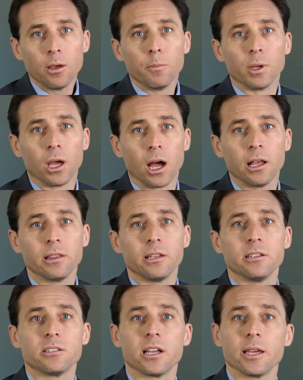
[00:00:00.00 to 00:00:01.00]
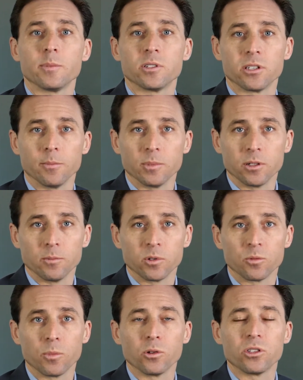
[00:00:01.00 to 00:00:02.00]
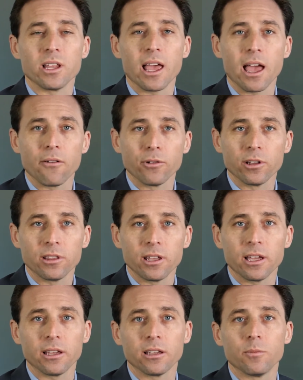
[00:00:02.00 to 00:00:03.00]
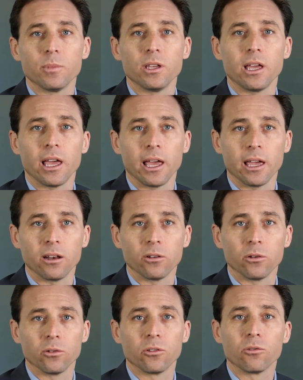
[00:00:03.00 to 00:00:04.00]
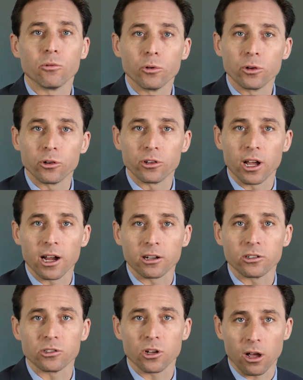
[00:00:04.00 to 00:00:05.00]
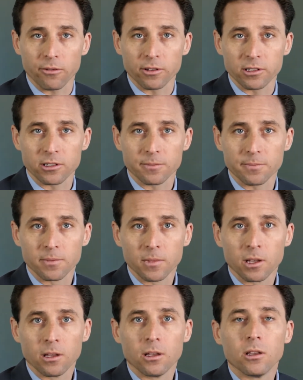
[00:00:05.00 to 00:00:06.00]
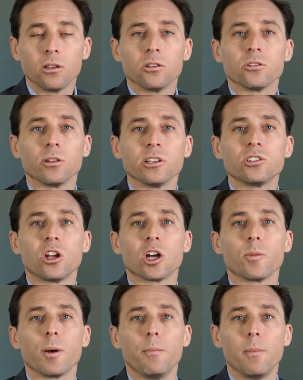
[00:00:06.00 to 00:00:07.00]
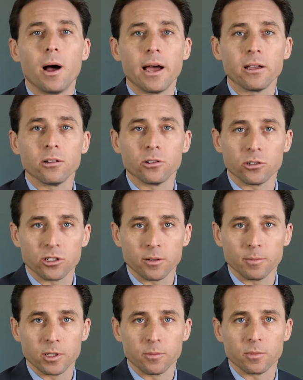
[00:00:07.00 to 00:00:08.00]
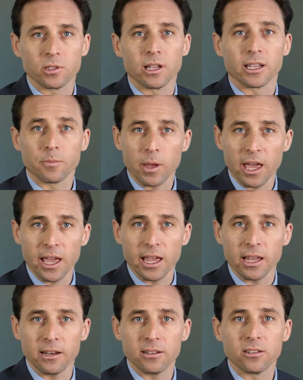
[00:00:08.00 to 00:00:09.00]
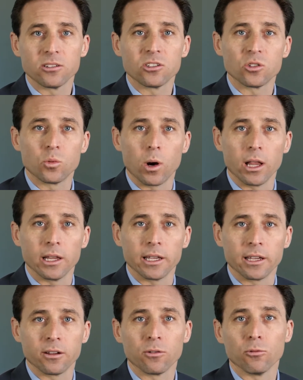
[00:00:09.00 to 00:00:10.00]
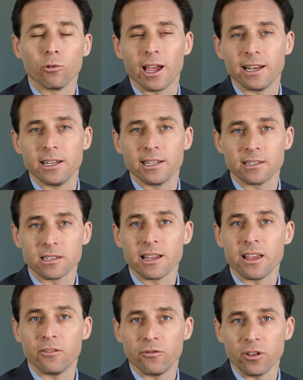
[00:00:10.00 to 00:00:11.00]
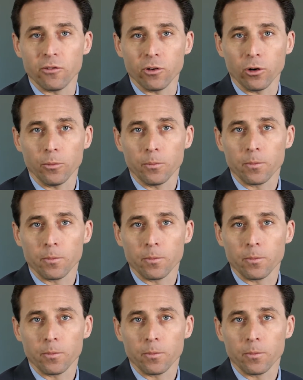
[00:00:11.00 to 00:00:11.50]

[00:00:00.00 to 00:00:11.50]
Beyond these type symptoms, most everything can be handled through your doctor's office. So let's talk about milder symptoms like pain, swelling, redness, and fever.